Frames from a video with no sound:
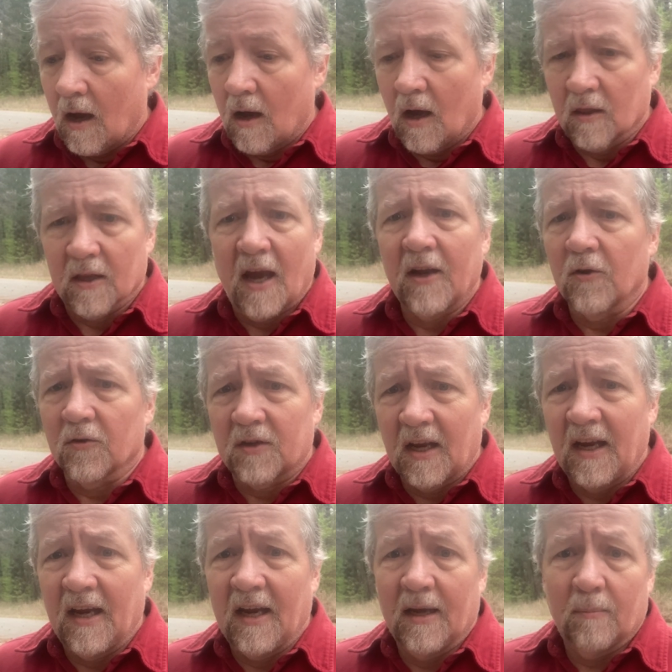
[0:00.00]
later
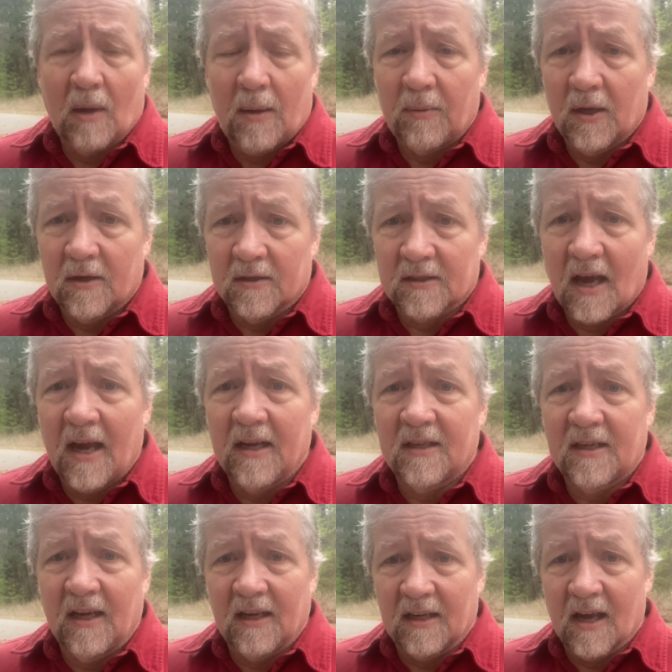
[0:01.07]
teen, maybe in his
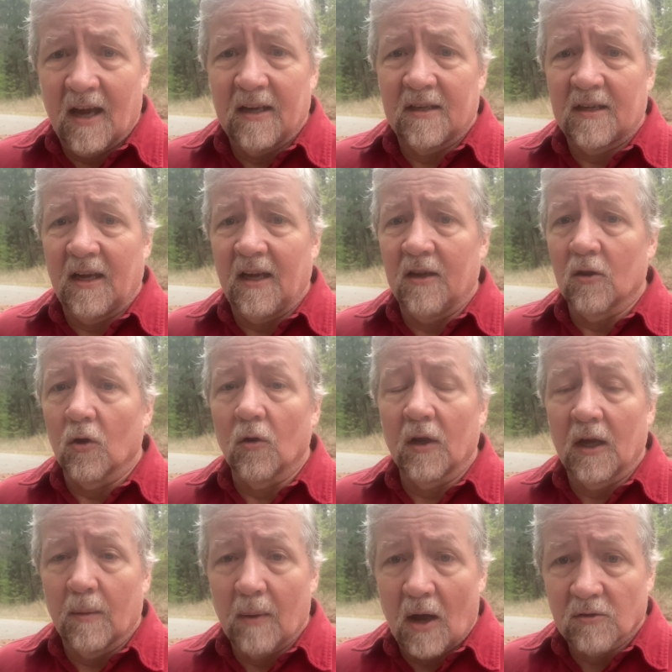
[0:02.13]
18, 19,
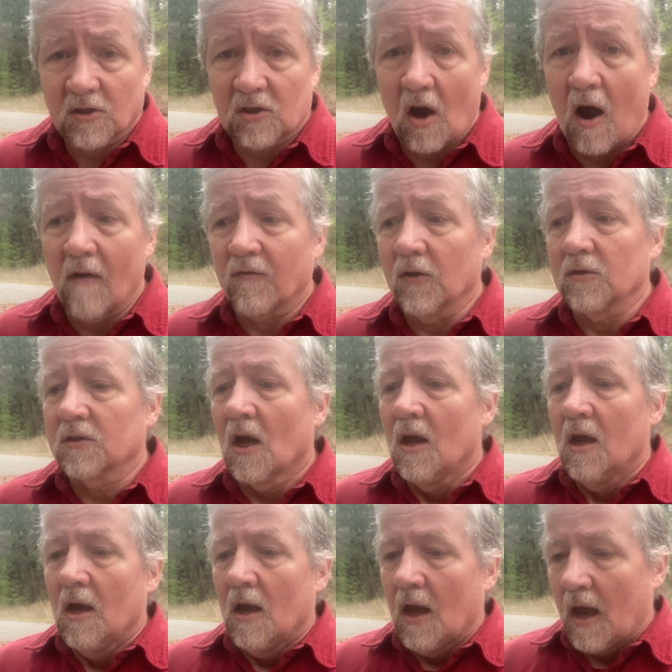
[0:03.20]
learning about scoffers
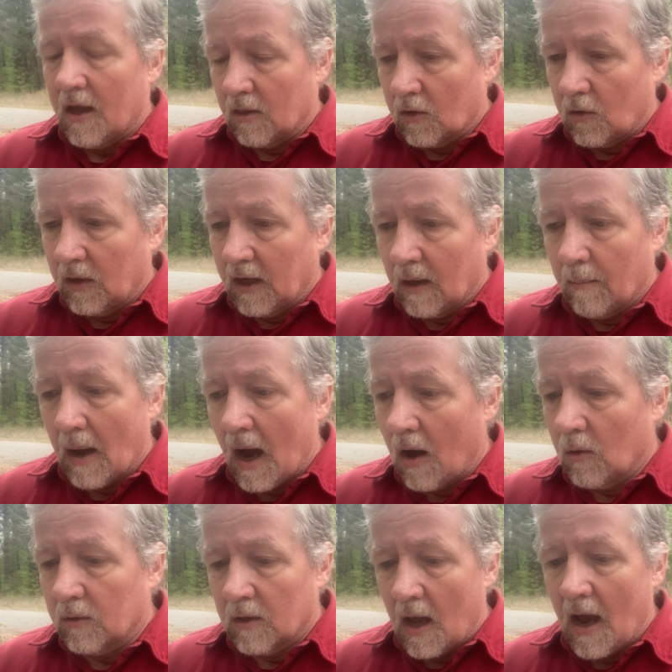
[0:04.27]
and learning
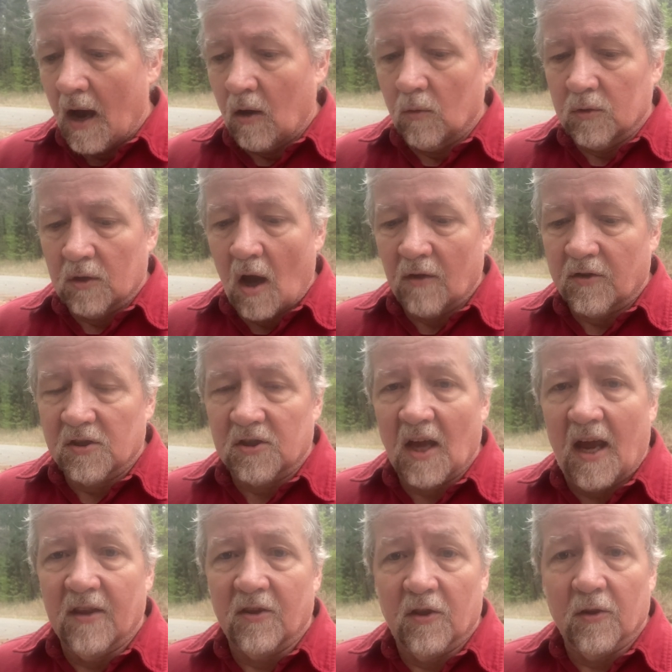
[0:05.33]
about how not to
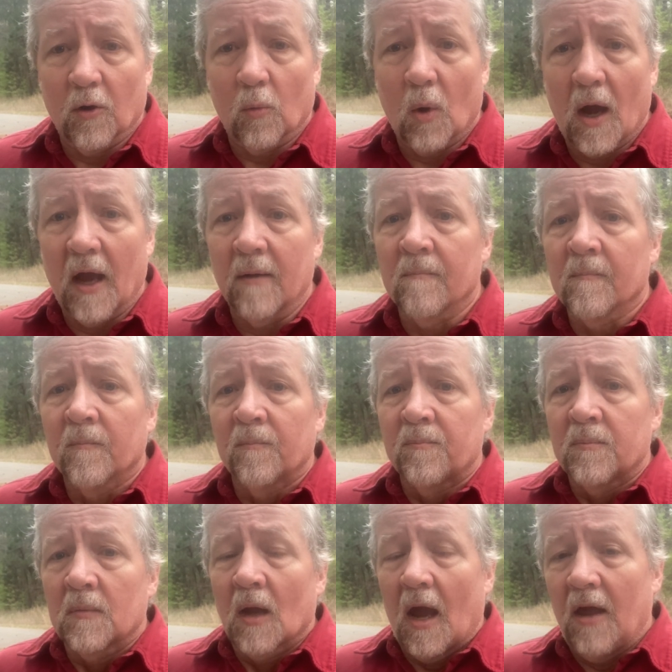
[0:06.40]
stand in their way.
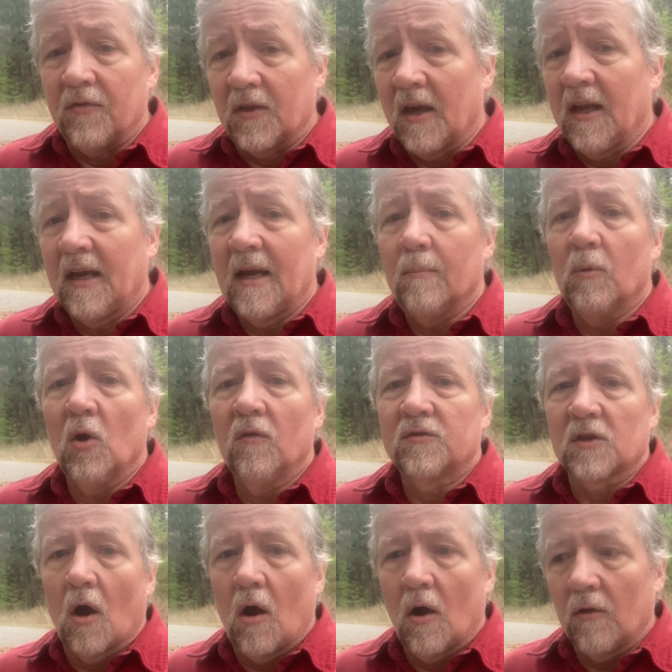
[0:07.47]
And then he moves
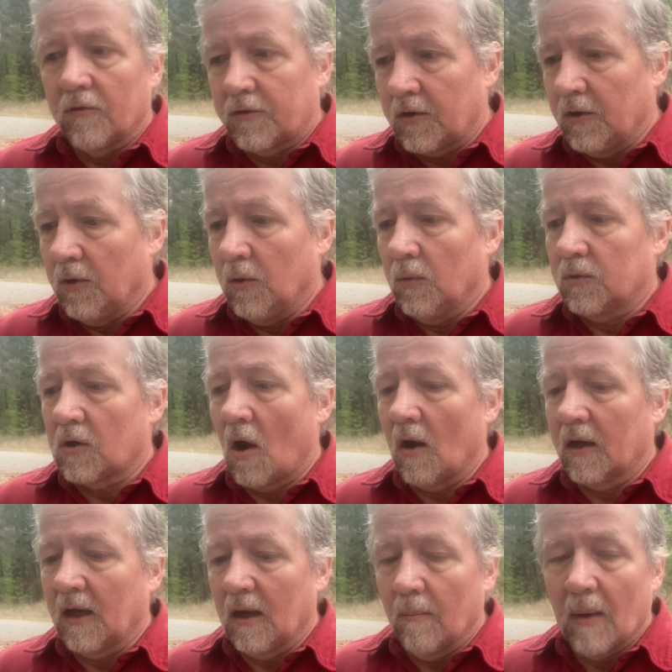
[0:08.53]
on to
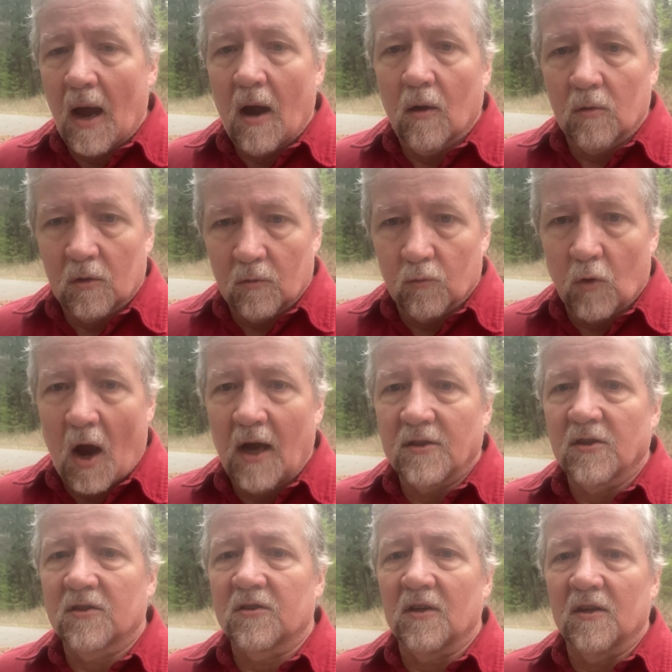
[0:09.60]
talking about
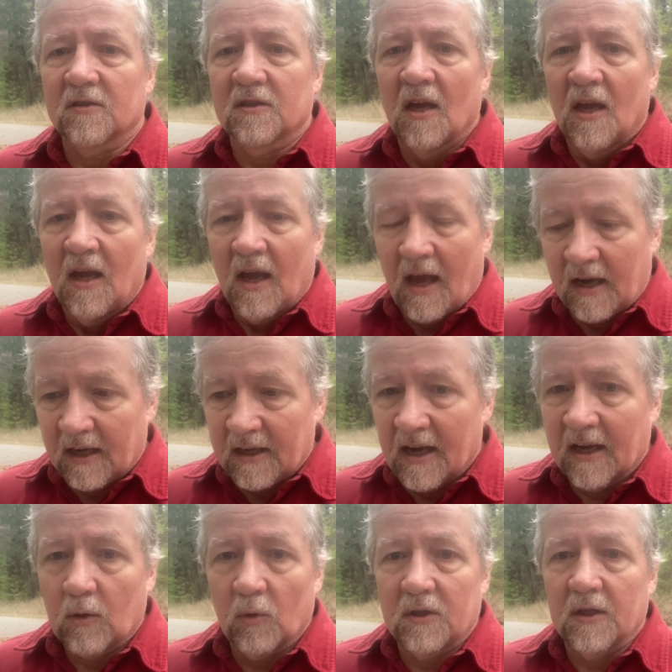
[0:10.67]
righteousness and
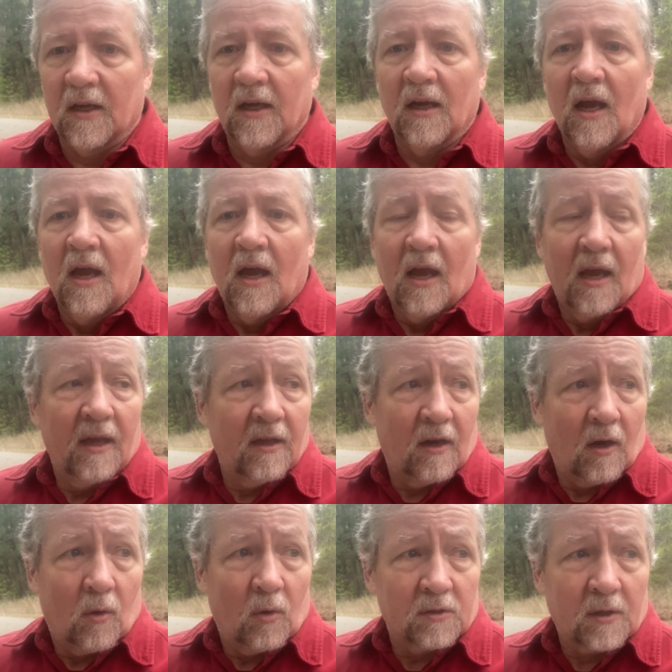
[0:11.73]
iniquity,
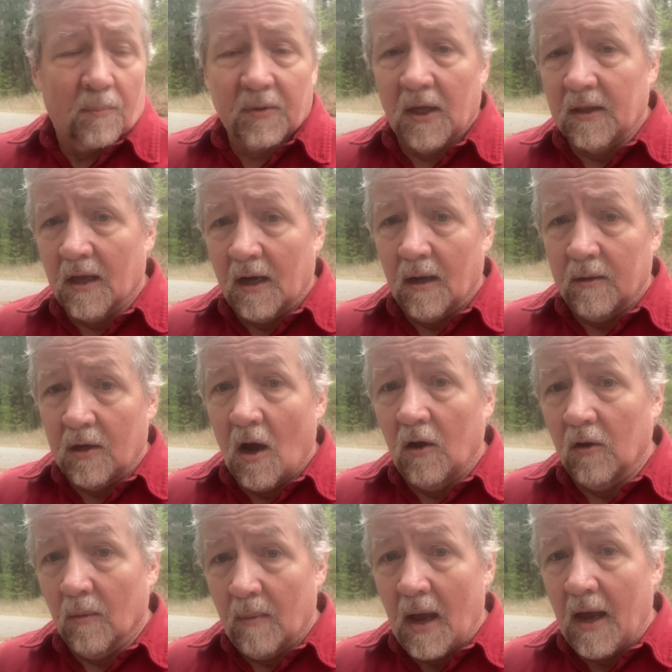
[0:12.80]
it's something that a
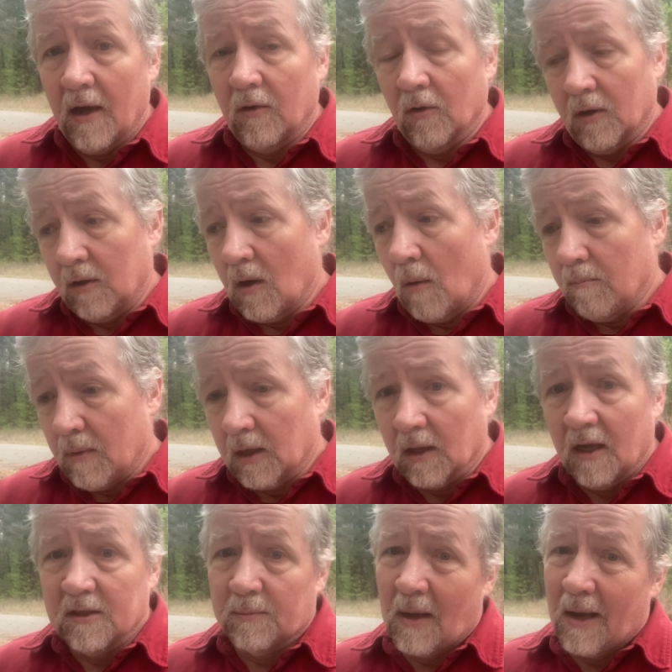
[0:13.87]
younger man or a
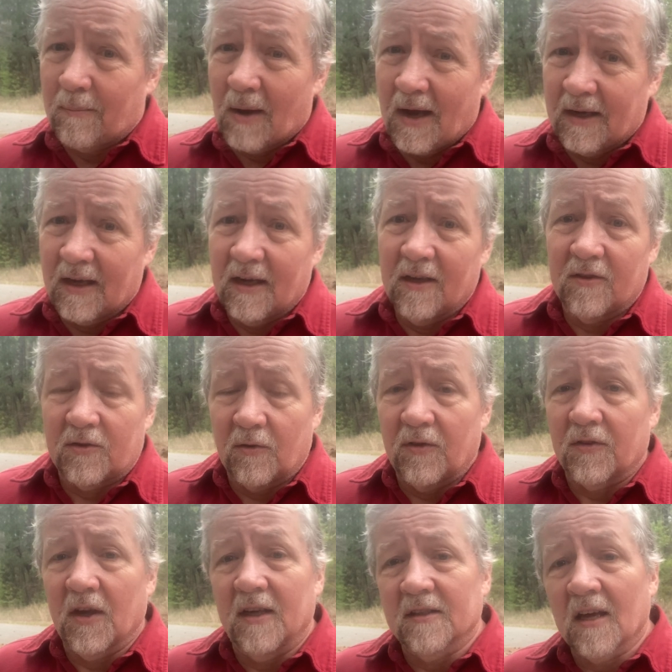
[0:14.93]
middle-aged man might get into
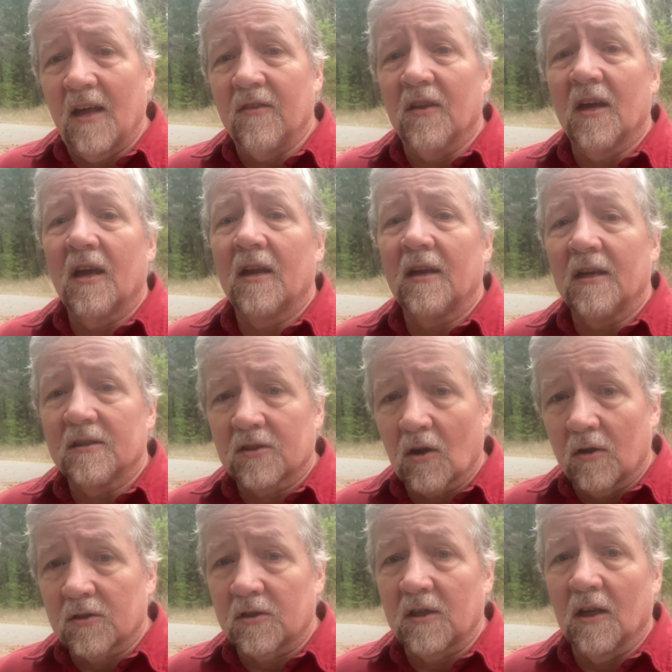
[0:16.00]
and things. And then he
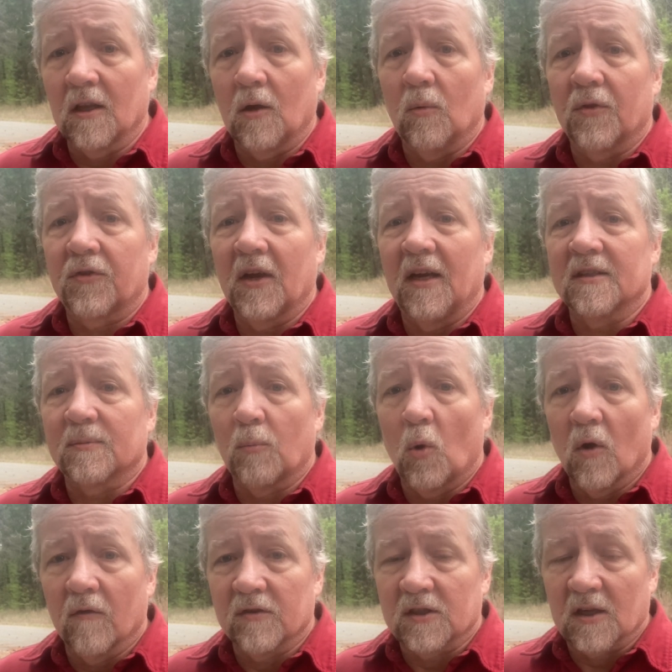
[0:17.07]
starts dealing with things
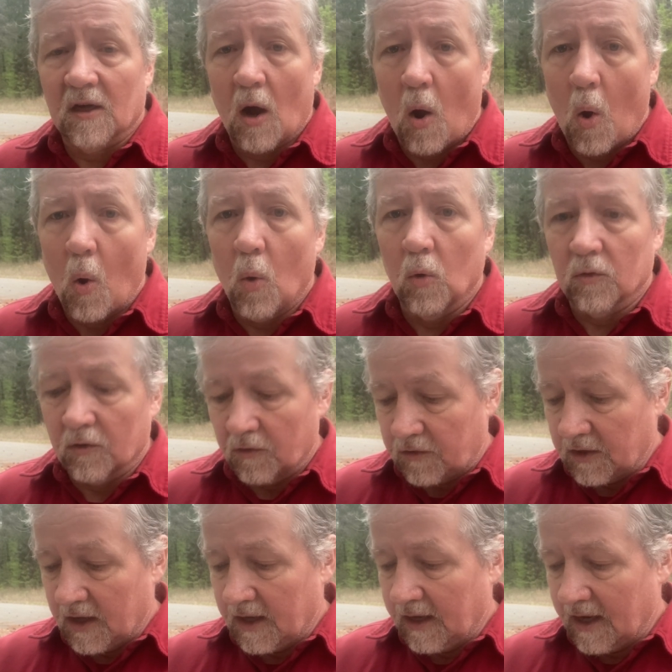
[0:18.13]
more of as an older
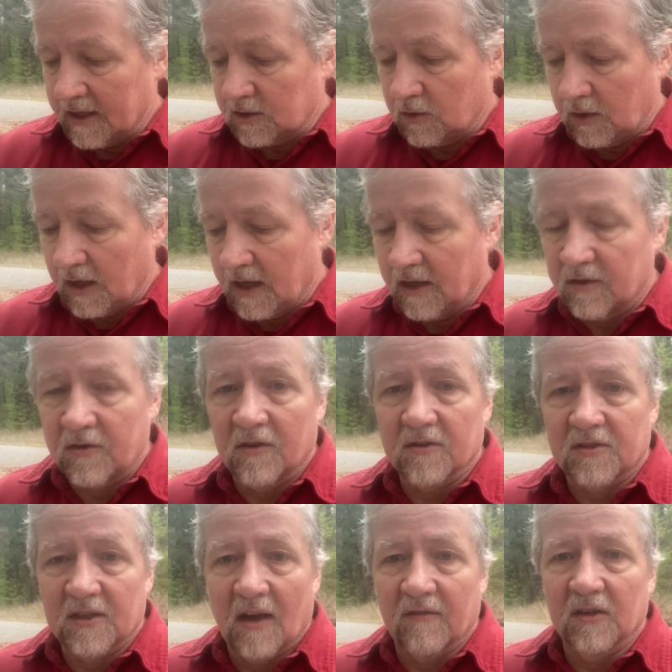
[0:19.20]
thing as you get into the
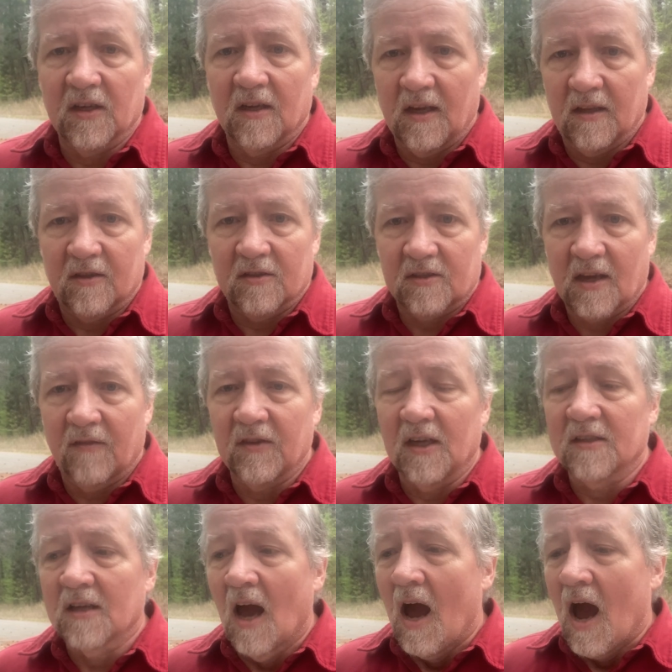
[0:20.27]

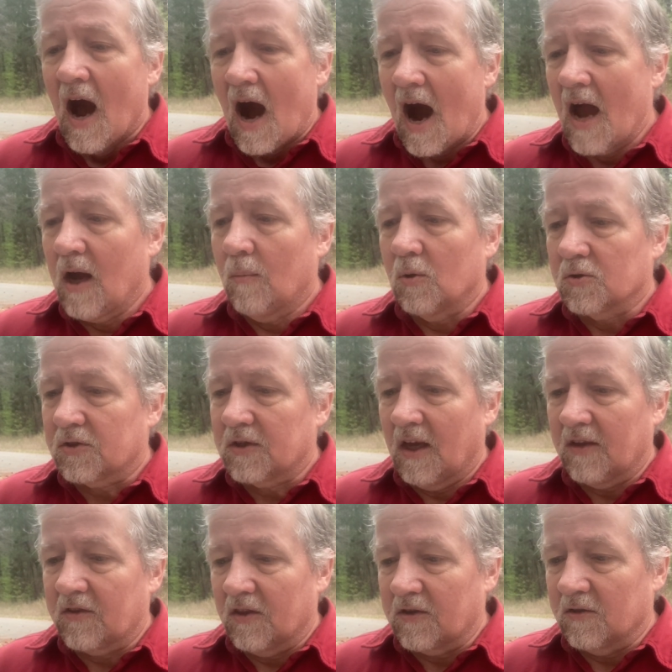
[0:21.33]
70s. I almost
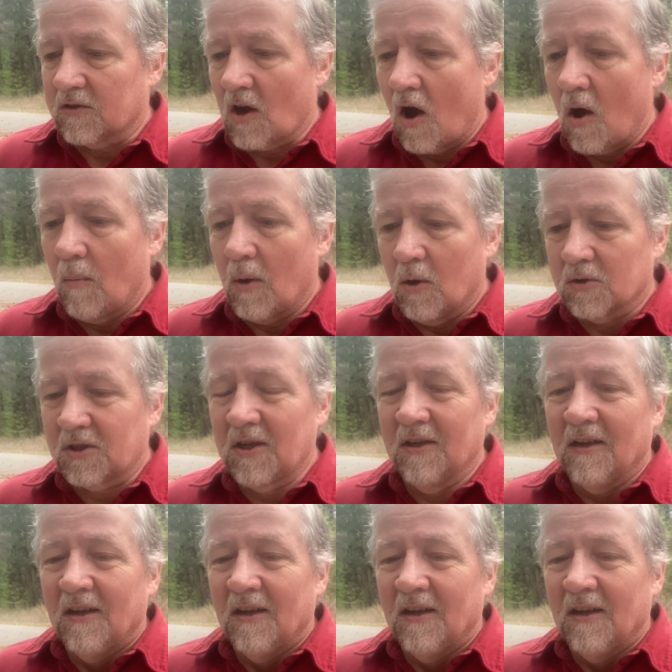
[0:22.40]
think that there's almost